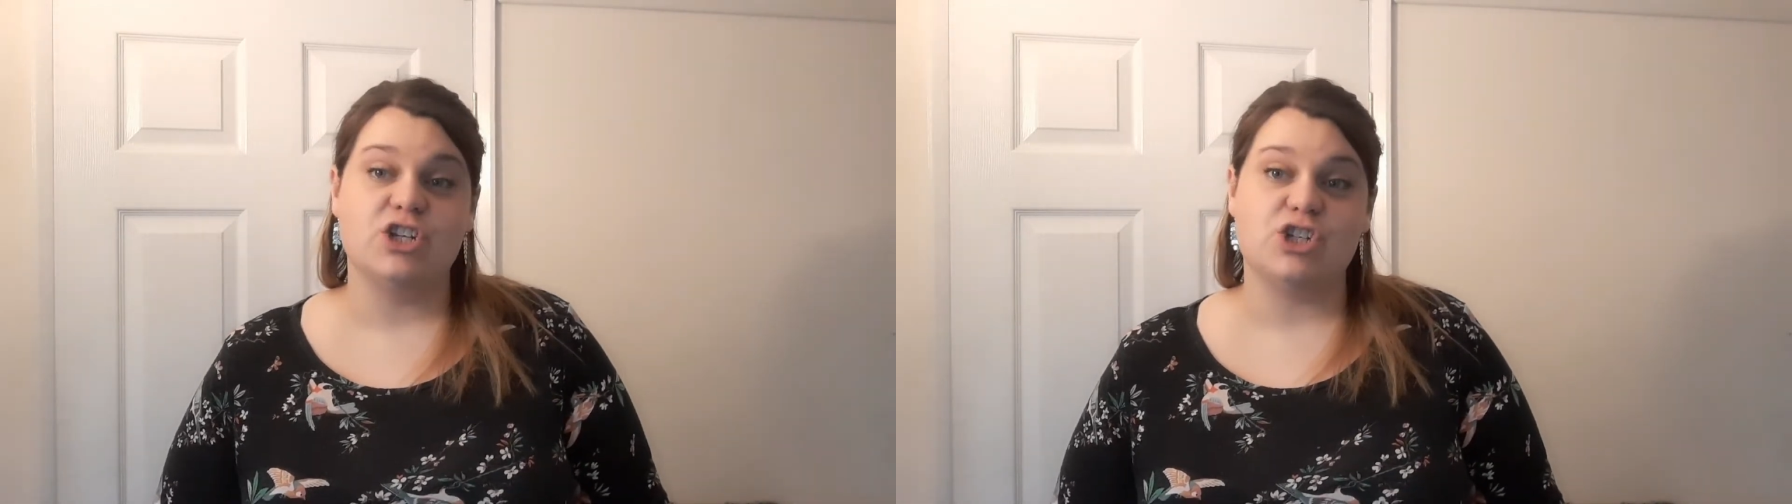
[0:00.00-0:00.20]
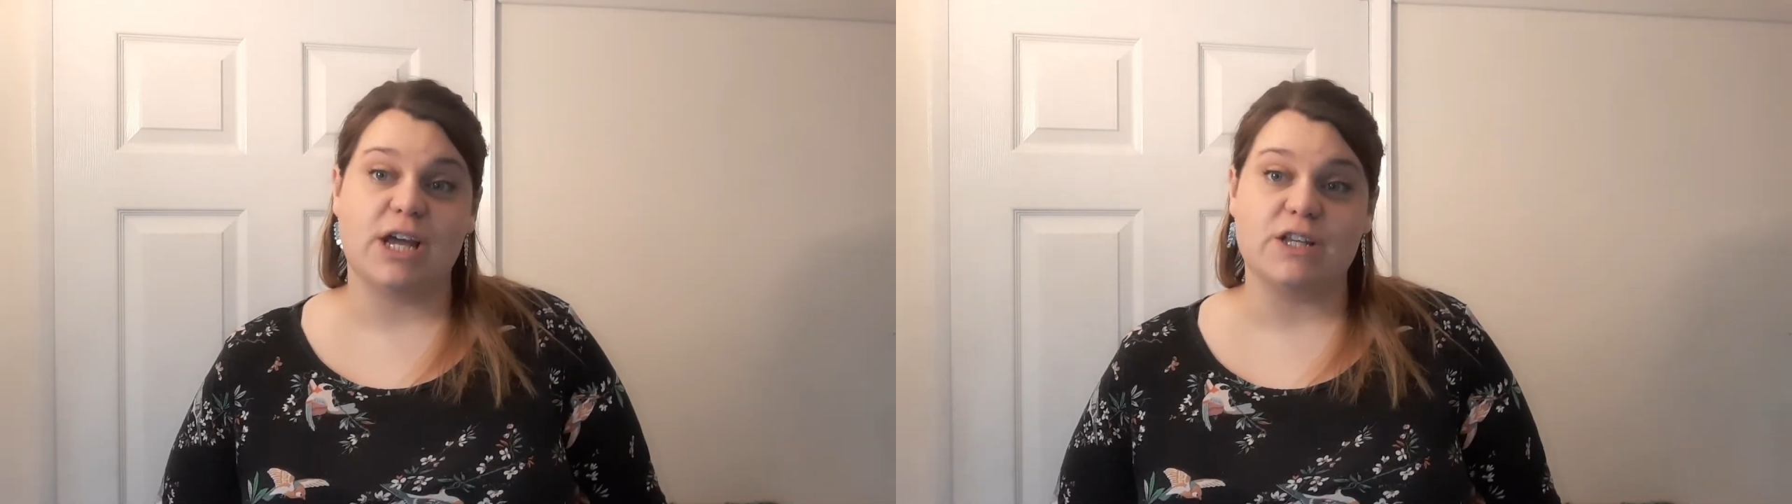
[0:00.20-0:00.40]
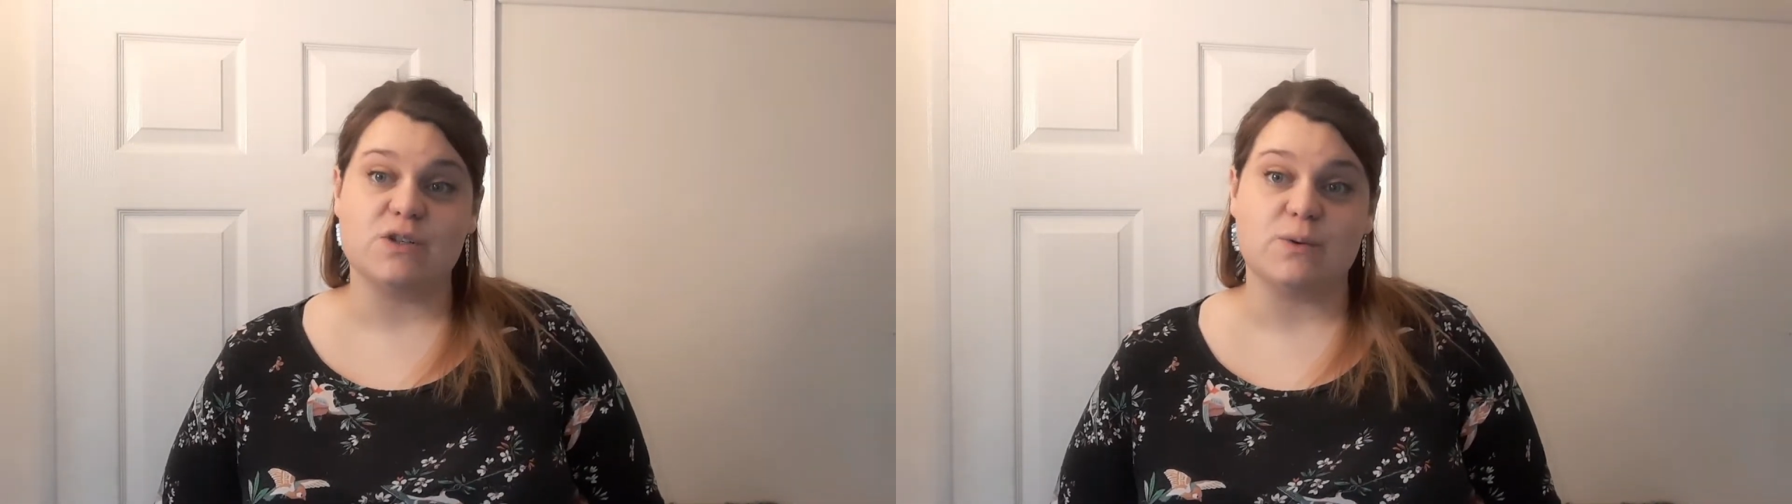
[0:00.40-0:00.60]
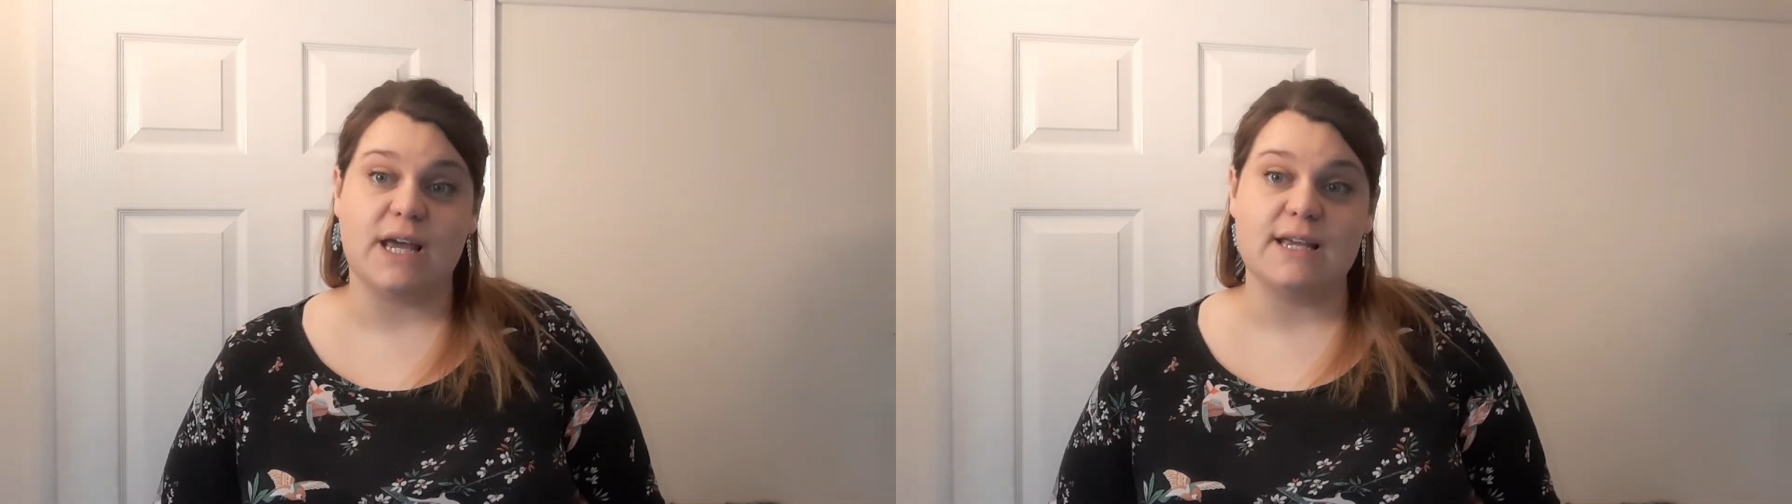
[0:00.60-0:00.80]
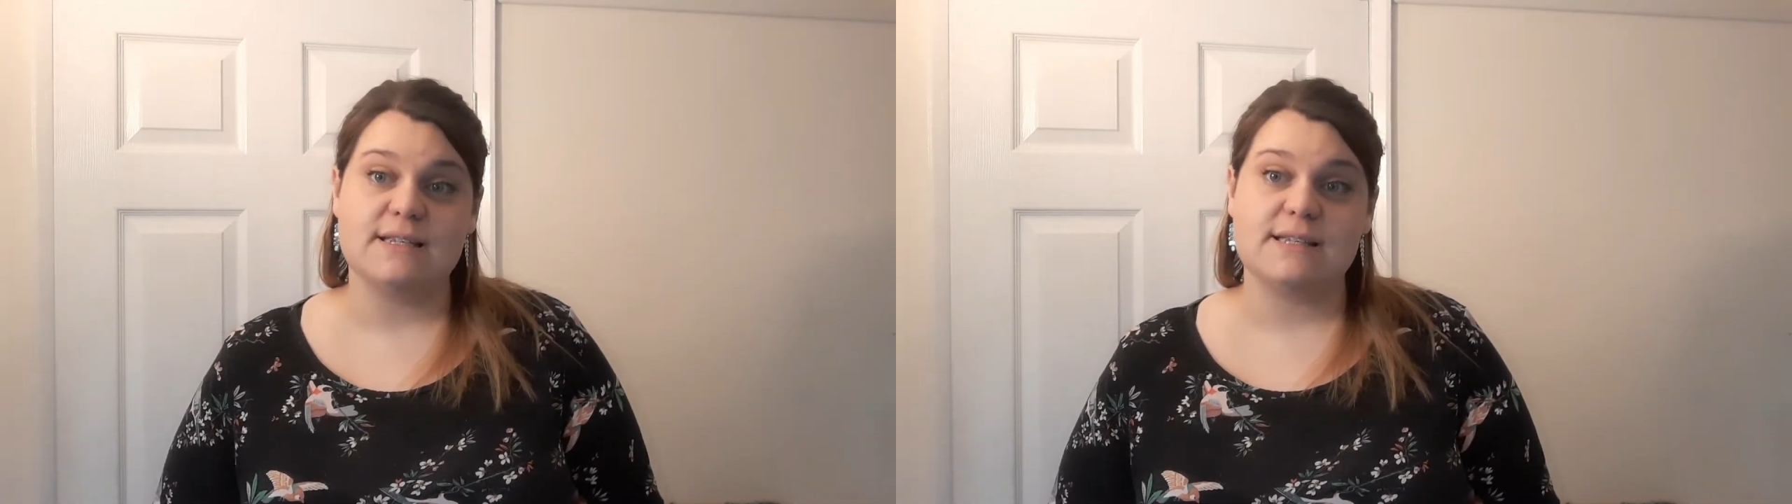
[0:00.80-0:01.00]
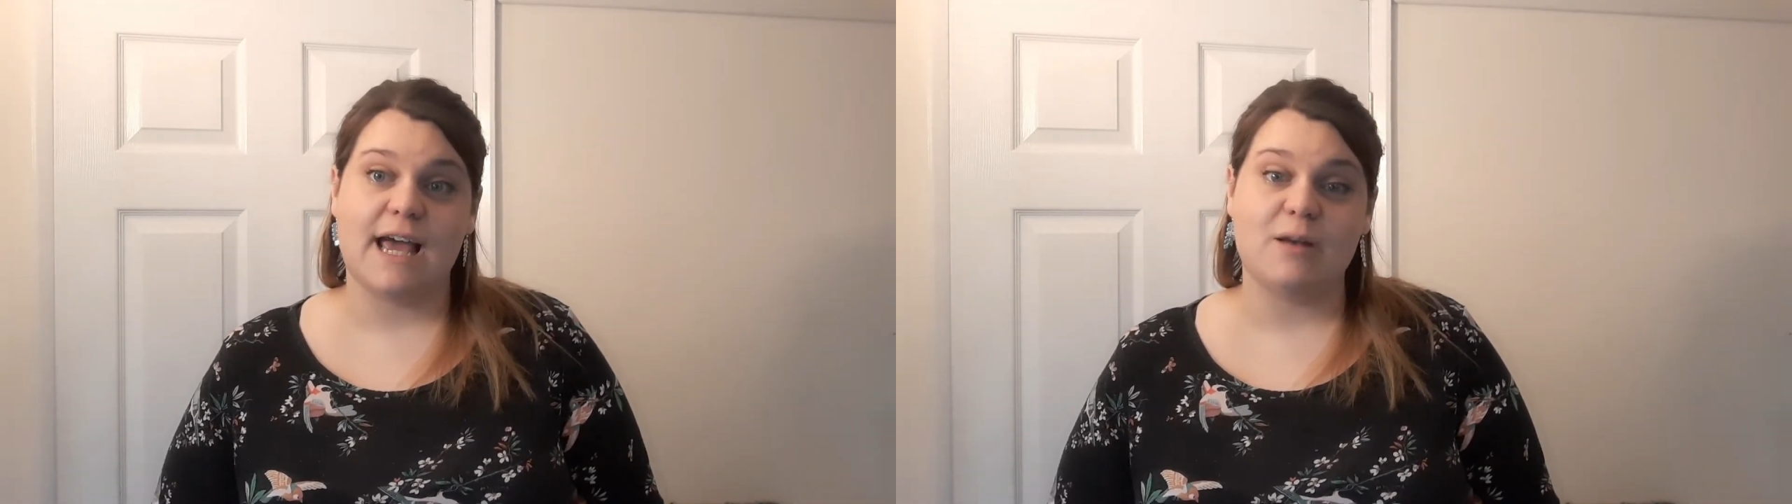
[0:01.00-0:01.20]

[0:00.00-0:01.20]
gentleness